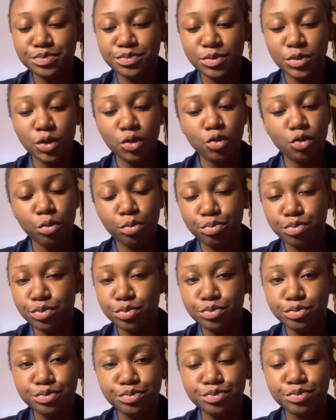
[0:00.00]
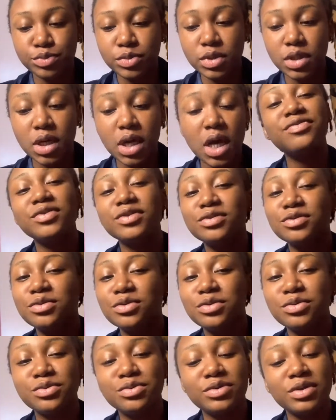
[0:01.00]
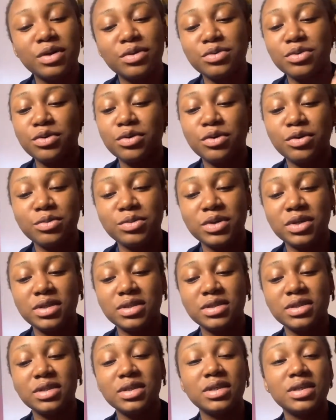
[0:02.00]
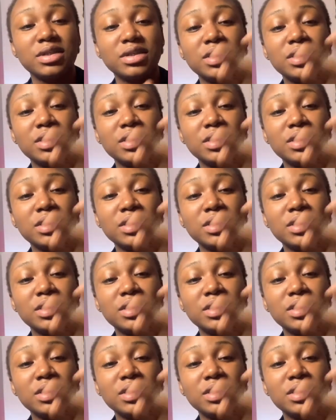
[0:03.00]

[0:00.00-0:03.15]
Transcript: Nope, it's no good. I will not come here and say it.